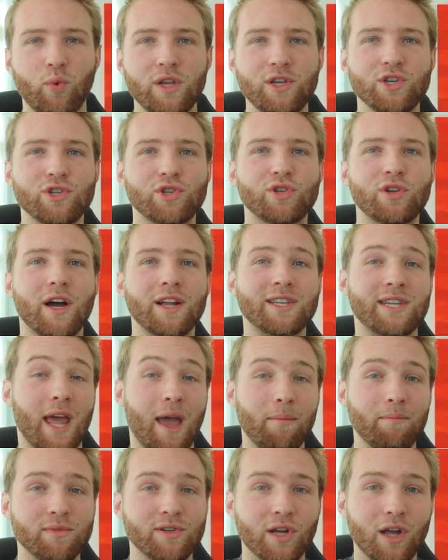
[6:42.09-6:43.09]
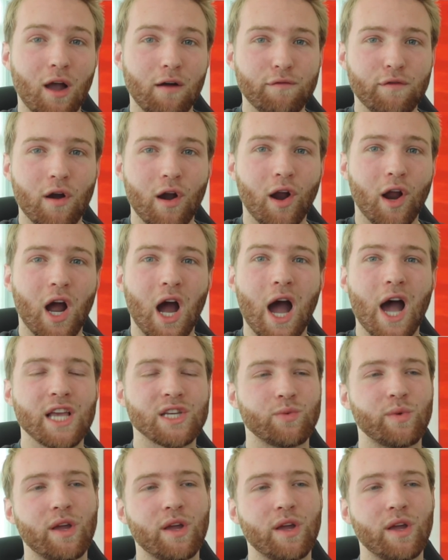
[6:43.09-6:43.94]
We just attempt to cover our costs.